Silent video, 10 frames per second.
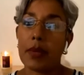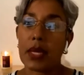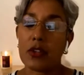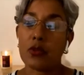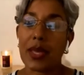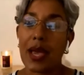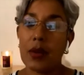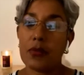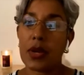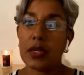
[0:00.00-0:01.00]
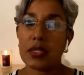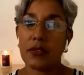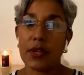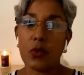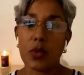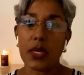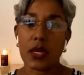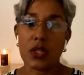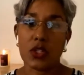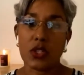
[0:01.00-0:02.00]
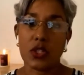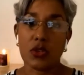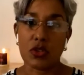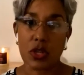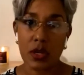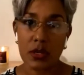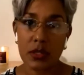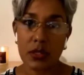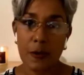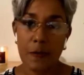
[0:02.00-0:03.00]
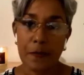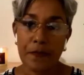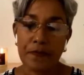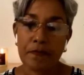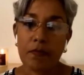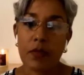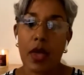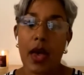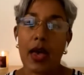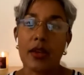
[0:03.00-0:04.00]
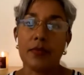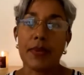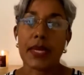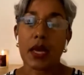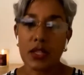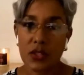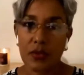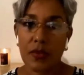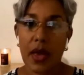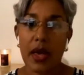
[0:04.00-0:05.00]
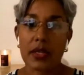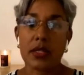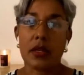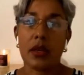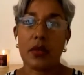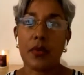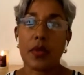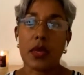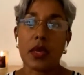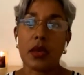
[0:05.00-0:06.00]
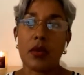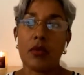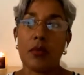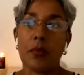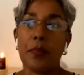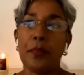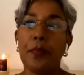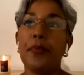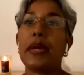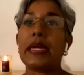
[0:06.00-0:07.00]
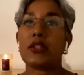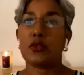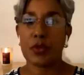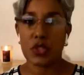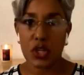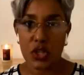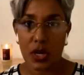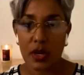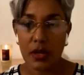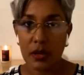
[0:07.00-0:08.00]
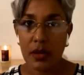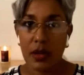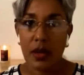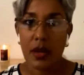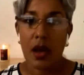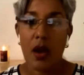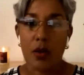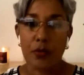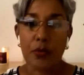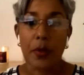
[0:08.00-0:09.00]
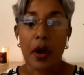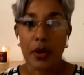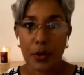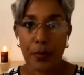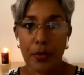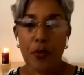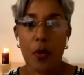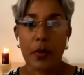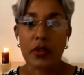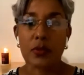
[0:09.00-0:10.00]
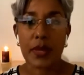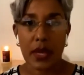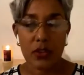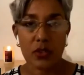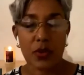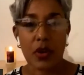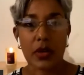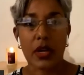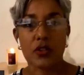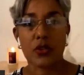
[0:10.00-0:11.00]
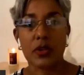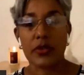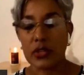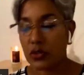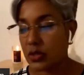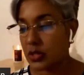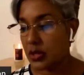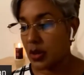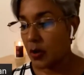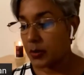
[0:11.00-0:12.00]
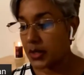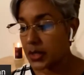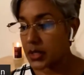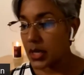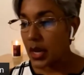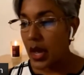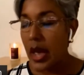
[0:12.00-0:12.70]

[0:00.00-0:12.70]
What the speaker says: Because we have relatively weak institutions. And because of that, the predisposition of underperformance because of our natural resource endowment